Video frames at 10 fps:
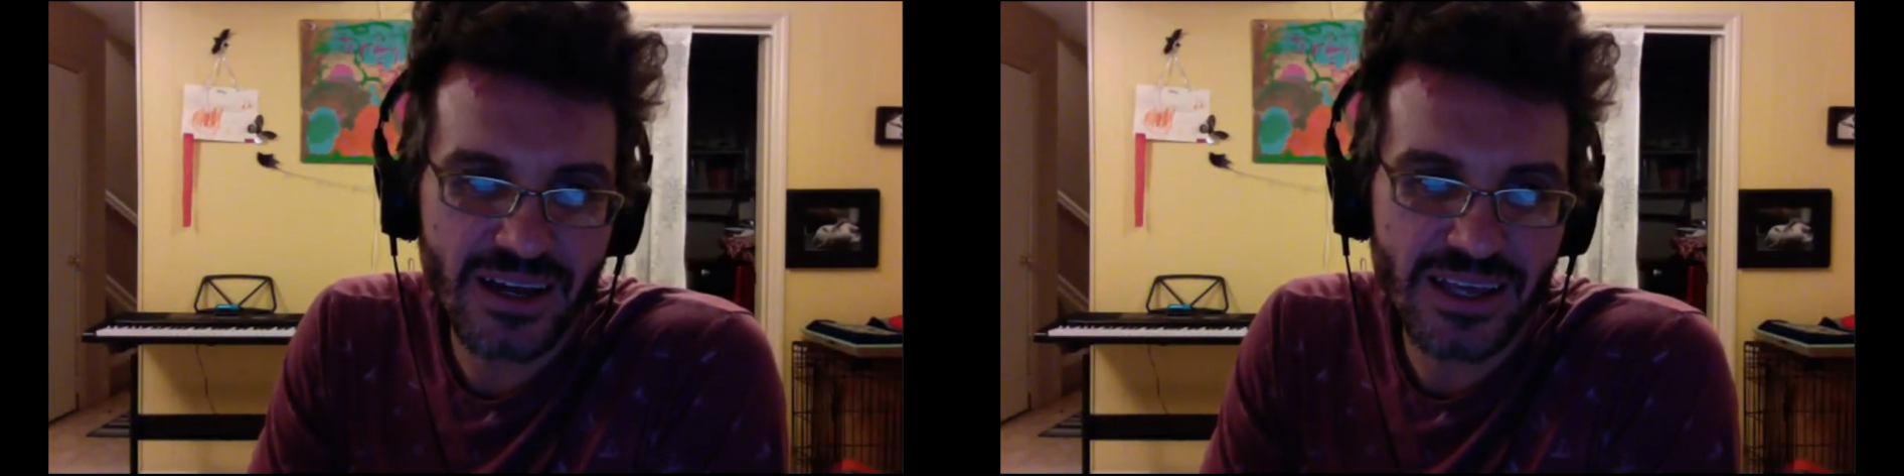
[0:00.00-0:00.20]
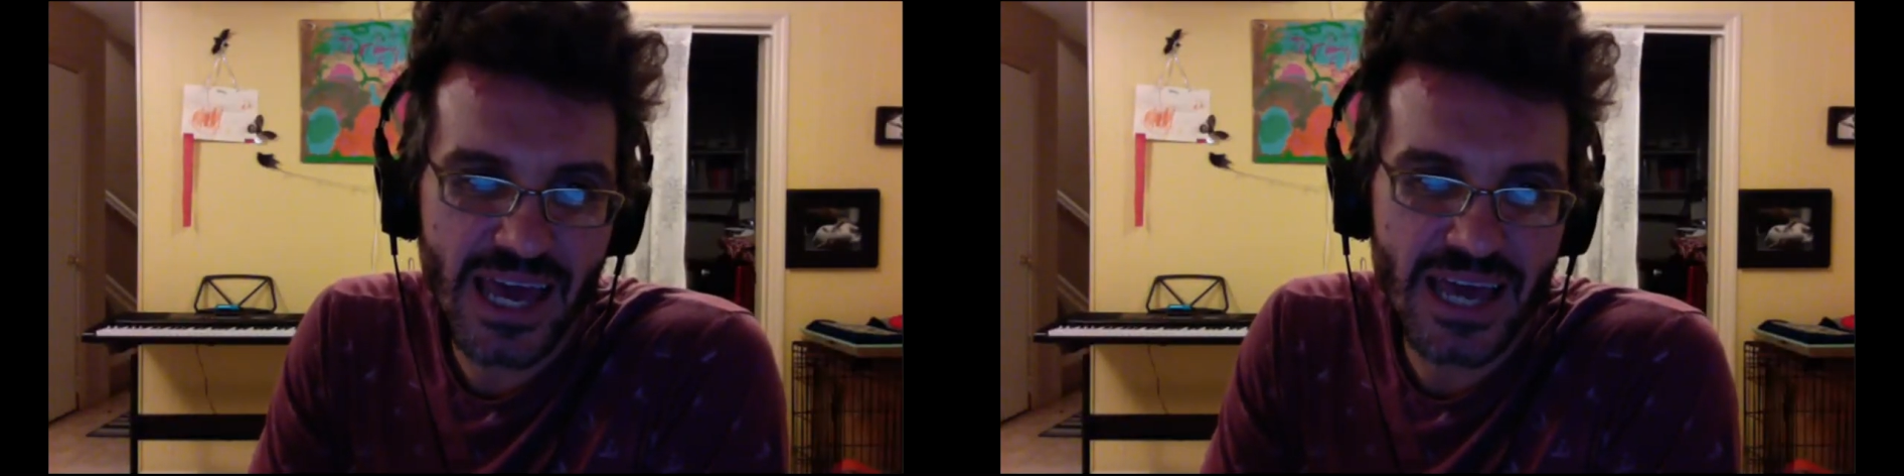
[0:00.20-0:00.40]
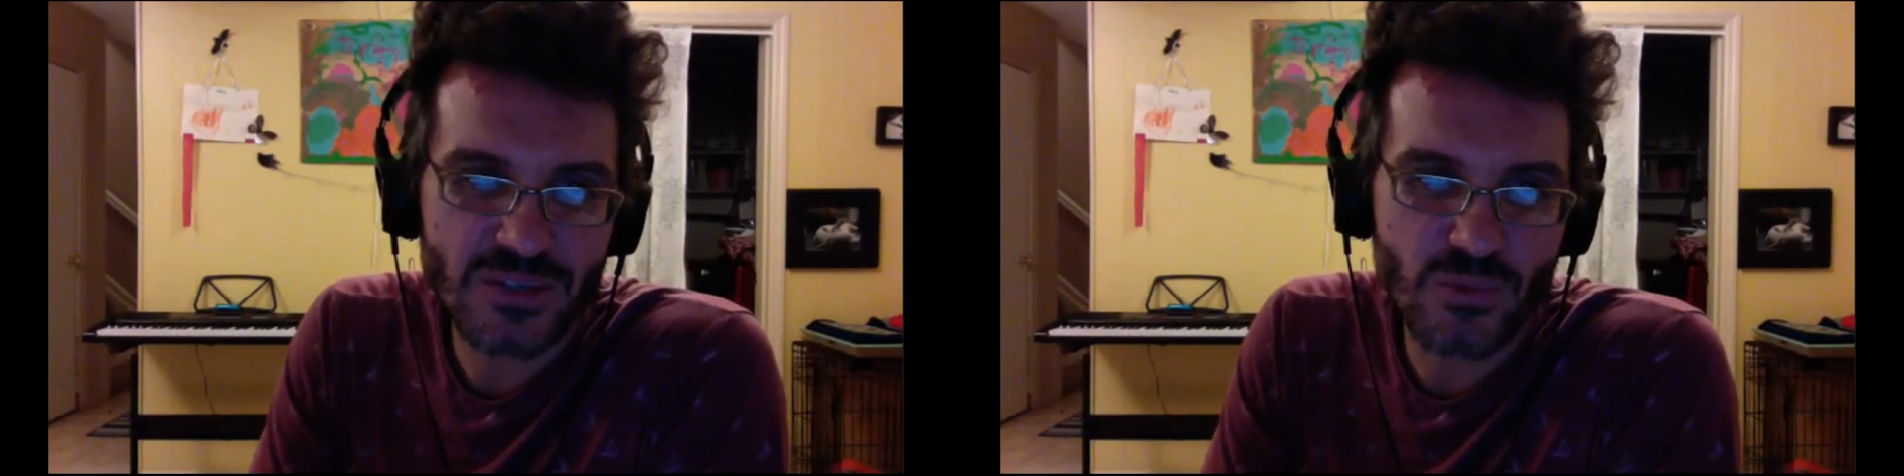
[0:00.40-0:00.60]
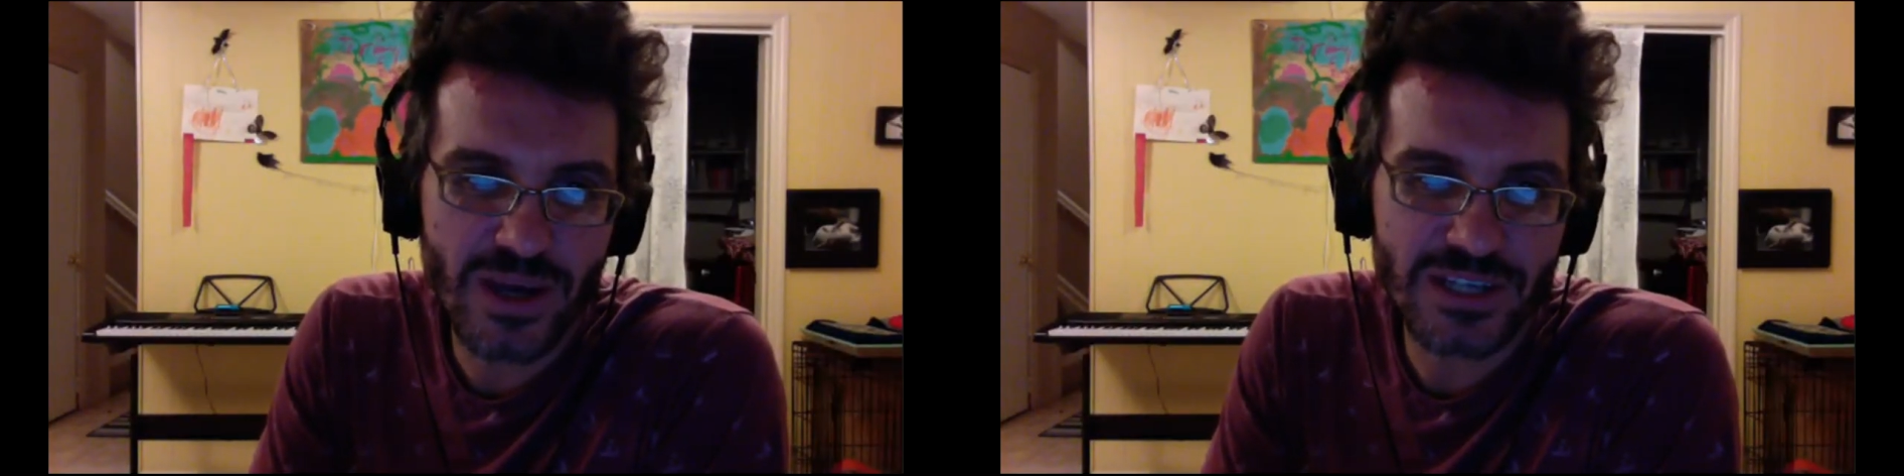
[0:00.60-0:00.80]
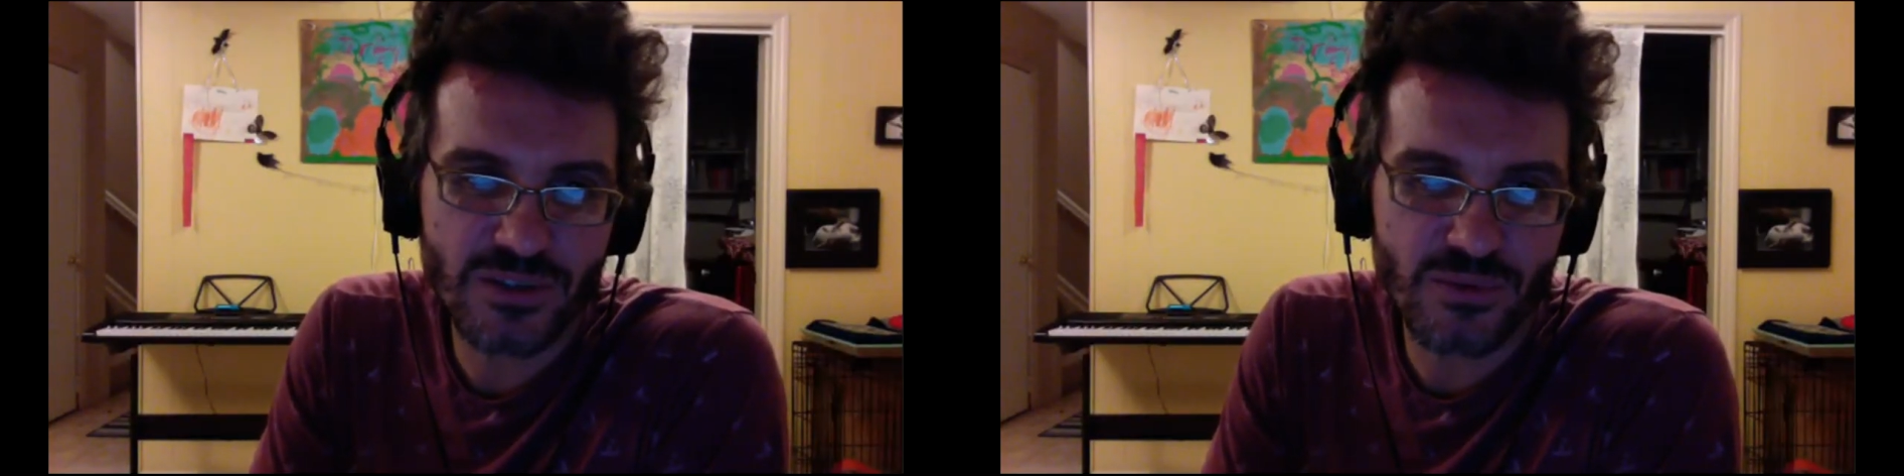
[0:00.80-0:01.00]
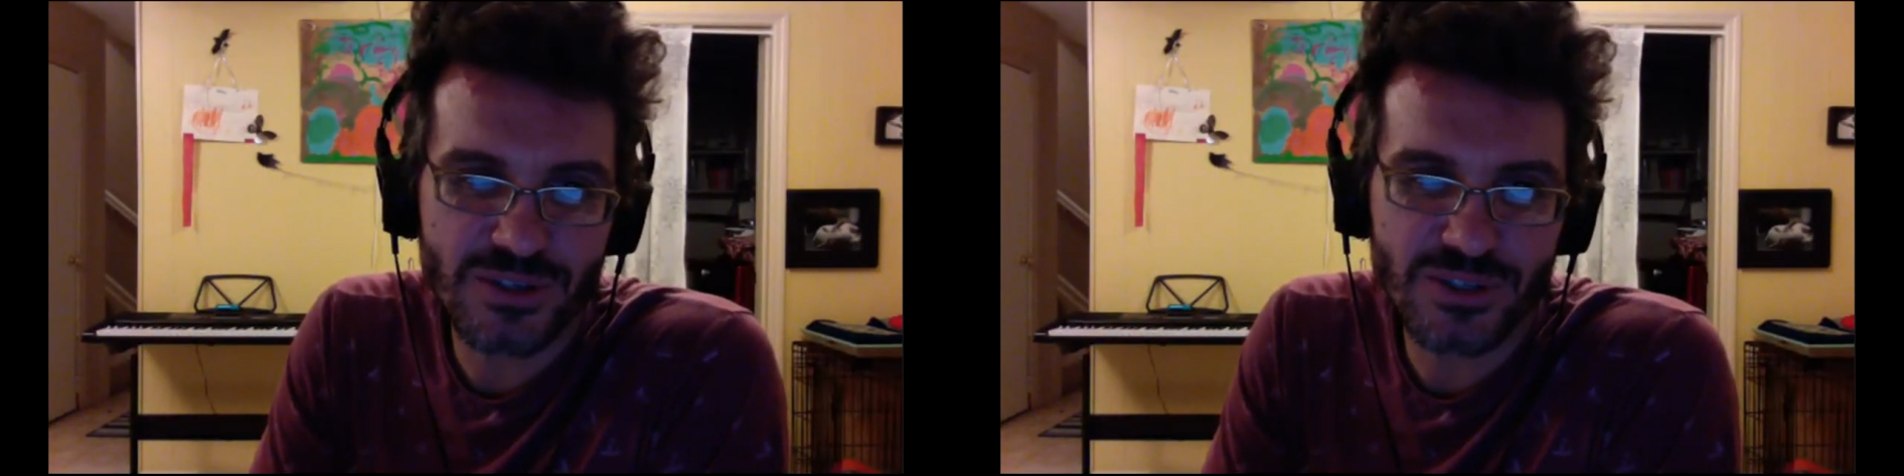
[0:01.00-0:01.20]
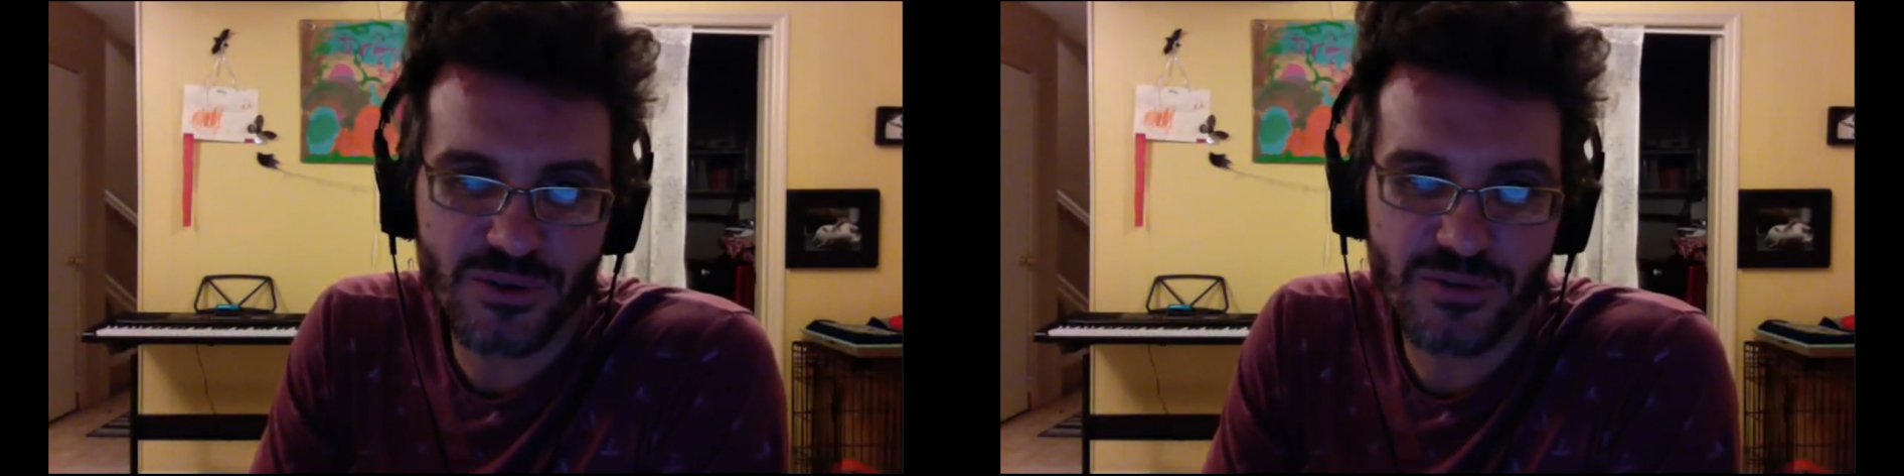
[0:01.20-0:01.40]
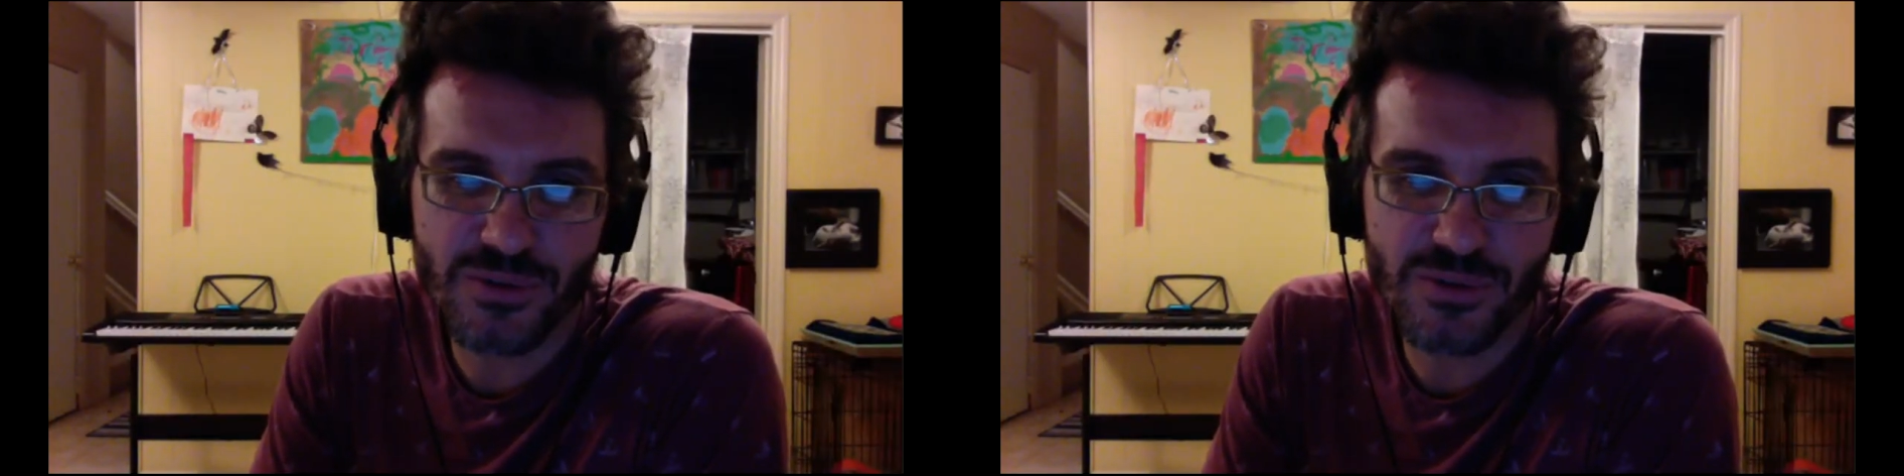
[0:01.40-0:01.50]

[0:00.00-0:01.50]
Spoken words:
Case Western Reserve